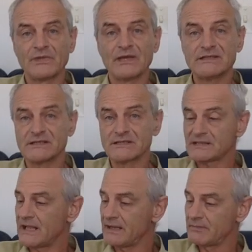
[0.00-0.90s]
is the
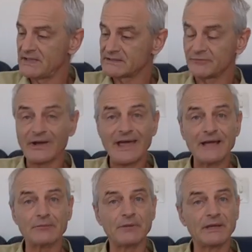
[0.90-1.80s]
same as if I
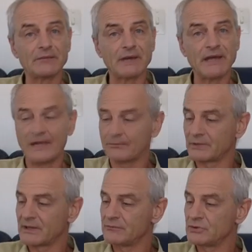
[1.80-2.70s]
had a pick in my hand,
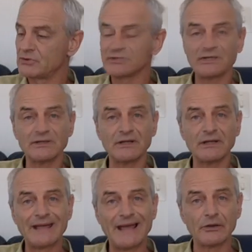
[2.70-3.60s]
but I'm using the
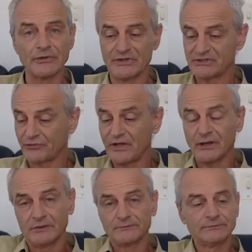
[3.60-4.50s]
nail on this
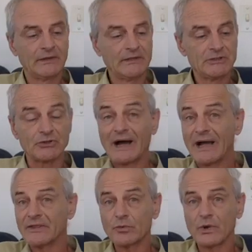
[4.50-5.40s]
finger. So
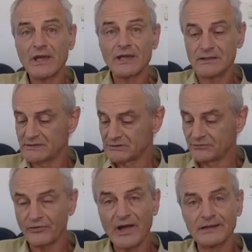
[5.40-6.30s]
either way is
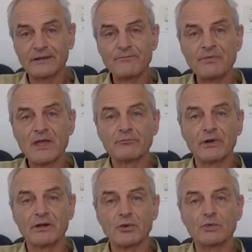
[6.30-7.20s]
fine,
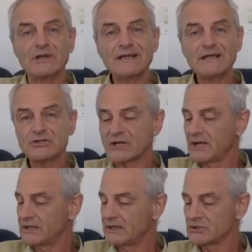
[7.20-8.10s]
but we need to
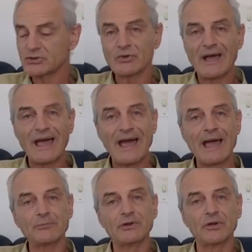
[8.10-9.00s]
get into a
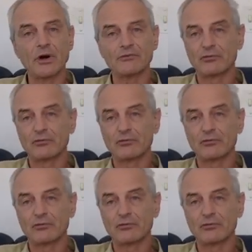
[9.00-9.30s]
habit of a